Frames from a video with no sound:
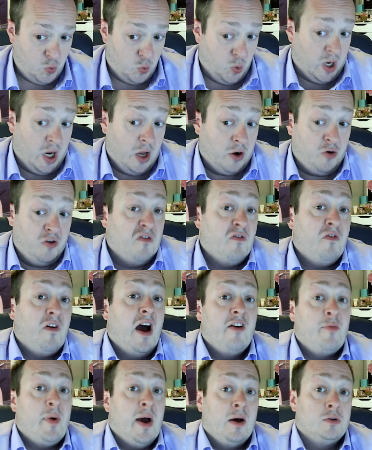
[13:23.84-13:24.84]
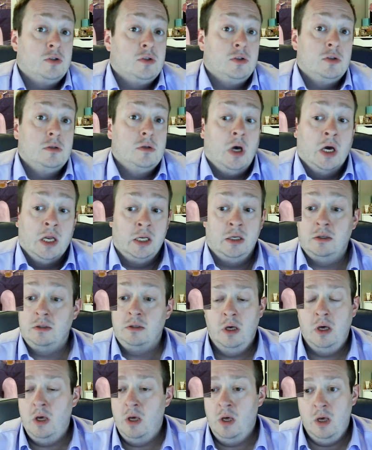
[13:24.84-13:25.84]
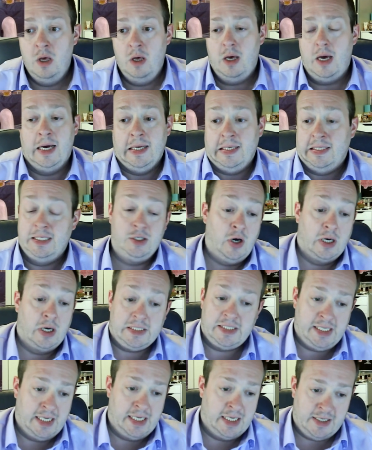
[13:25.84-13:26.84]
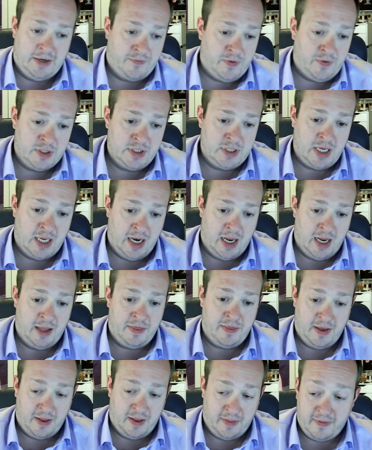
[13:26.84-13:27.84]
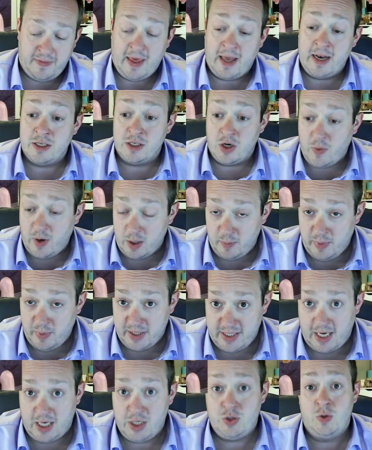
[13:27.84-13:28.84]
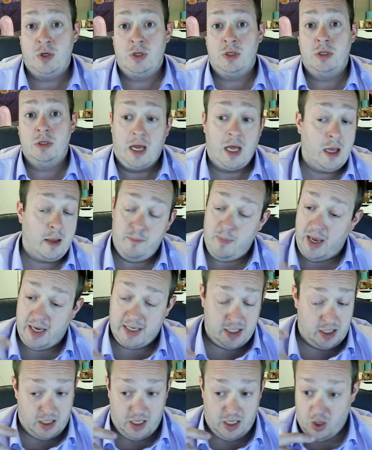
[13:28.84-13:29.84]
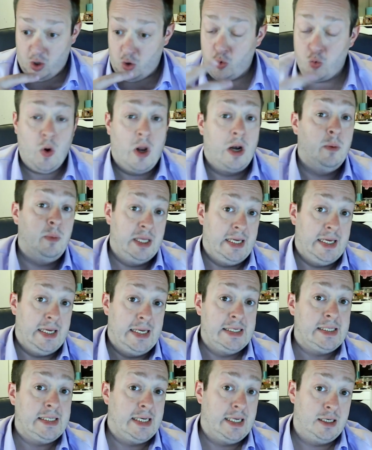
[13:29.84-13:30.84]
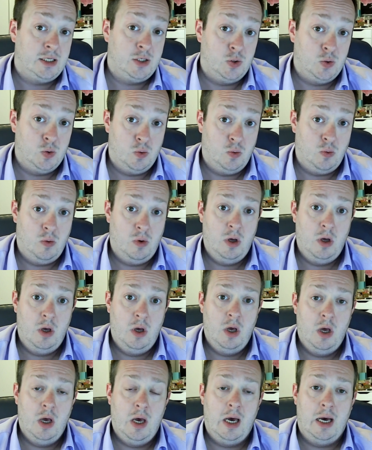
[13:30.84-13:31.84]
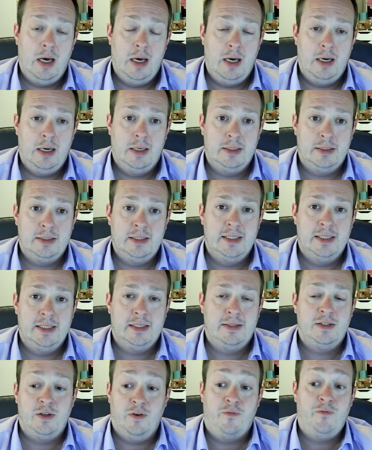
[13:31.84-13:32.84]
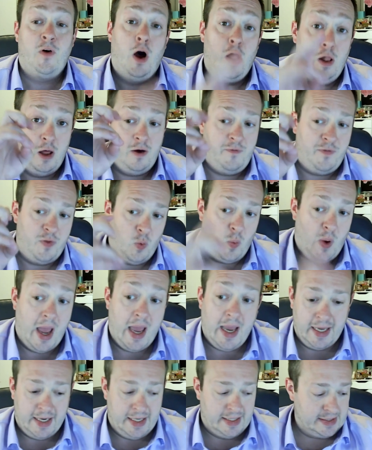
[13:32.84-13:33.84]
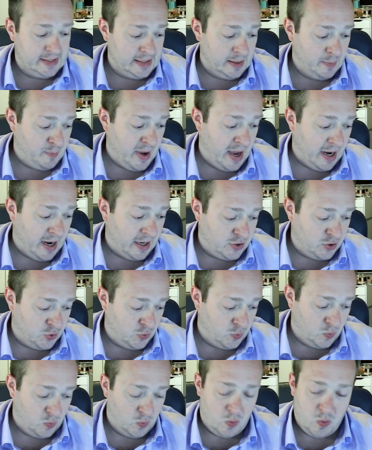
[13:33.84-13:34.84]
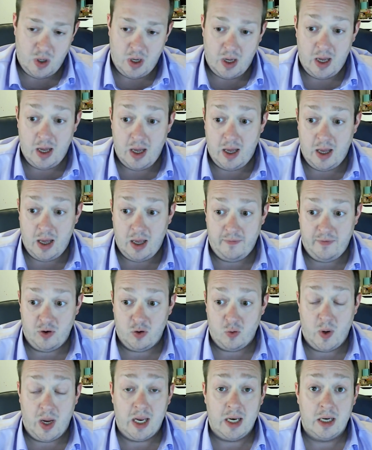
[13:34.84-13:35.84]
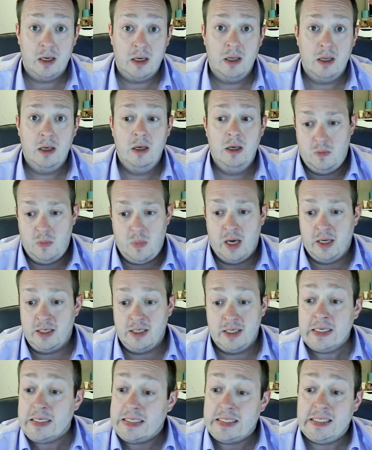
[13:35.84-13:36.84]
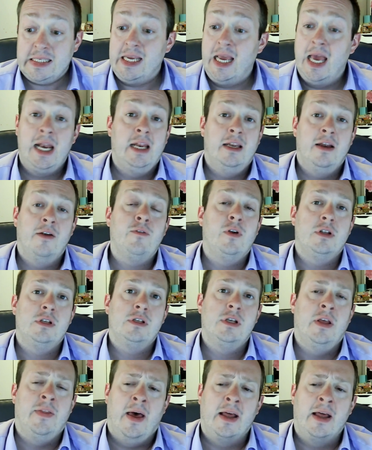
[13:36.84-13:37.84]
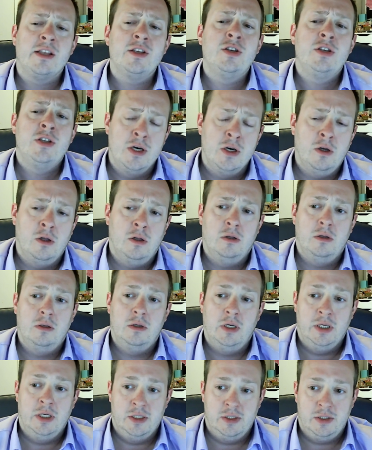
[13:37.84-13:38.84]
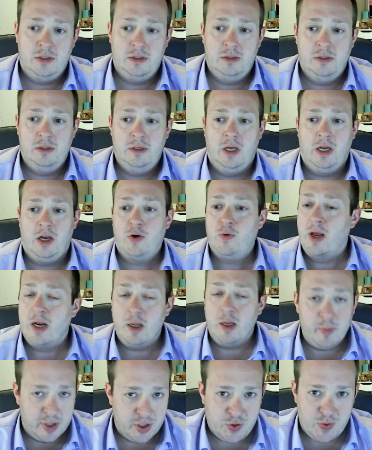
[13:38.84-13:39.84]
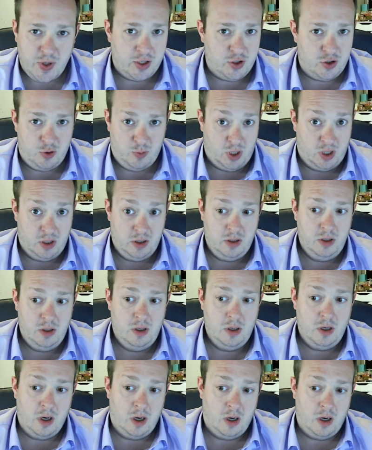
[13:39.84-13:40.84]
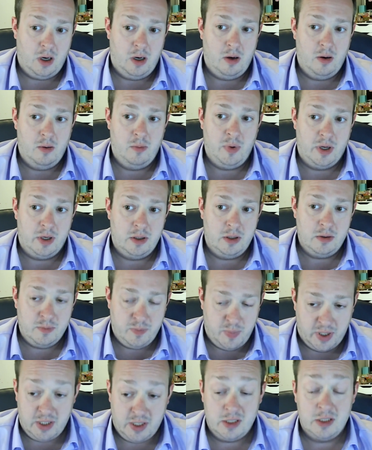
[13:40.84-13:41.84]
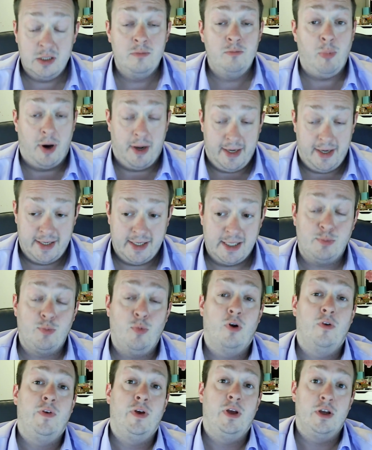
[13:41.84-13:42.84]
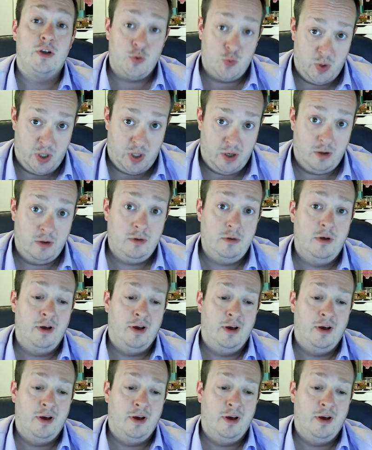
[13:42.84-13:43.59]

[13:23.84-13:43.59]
305 pounds. I did not see a difference, and I think that is incredibly dangerous. And it makes it incredibly easy to fall off the wagon and slip back to a heavier weight. I didn't see any difference, and that still is incredibly strange to me. But body dysmorphia is real.